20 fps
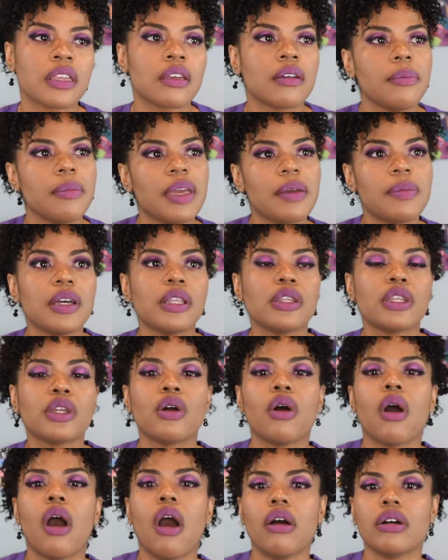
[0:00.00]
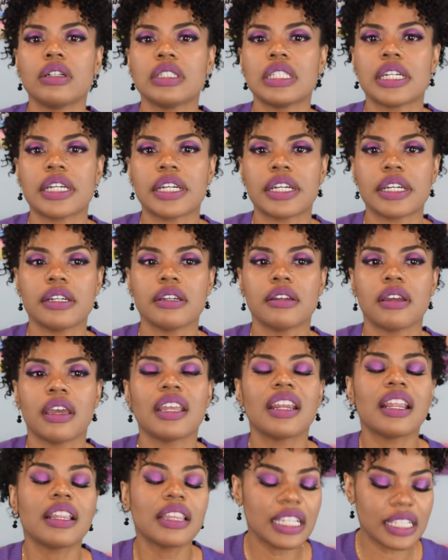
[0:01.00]
maybe a little older,
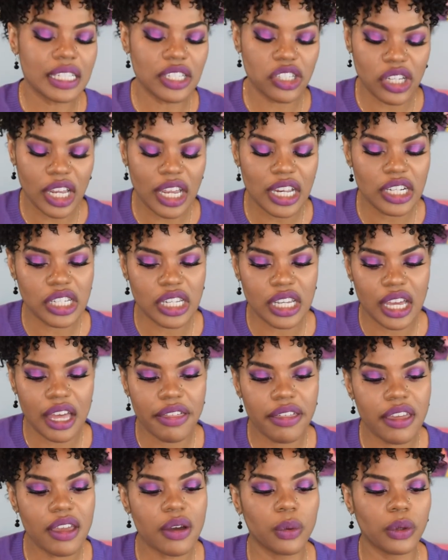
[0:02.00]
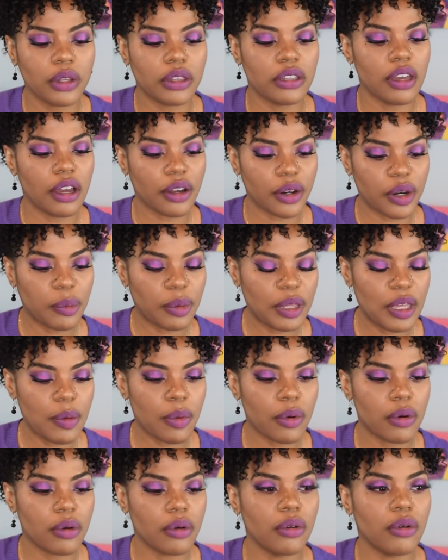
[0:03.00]
and this is changing, I think, with younger
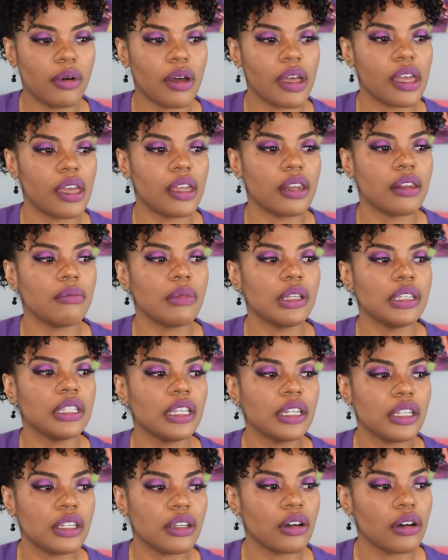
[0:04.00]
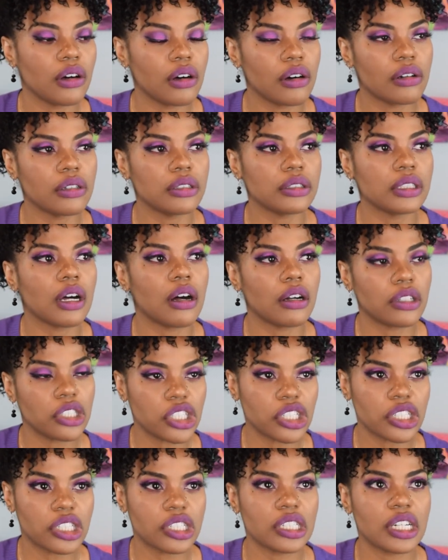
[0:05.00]
people and millennial
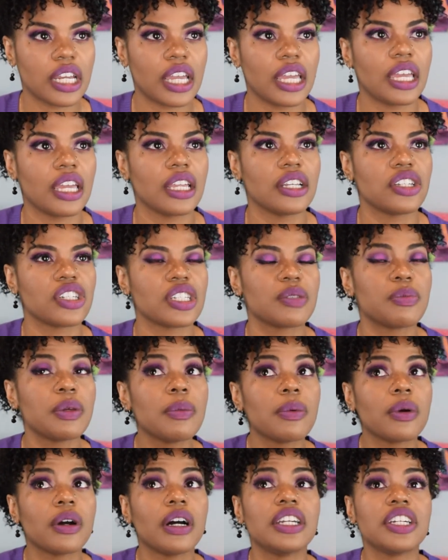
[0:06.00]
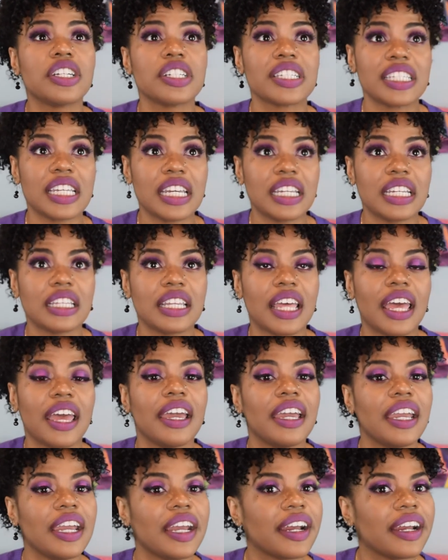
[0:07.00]
culture and just people understanding that
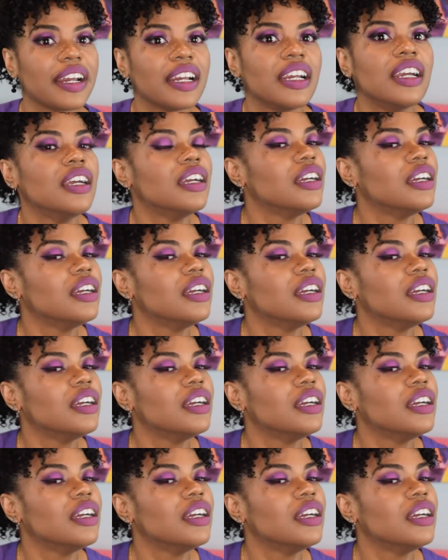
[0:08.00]
hair,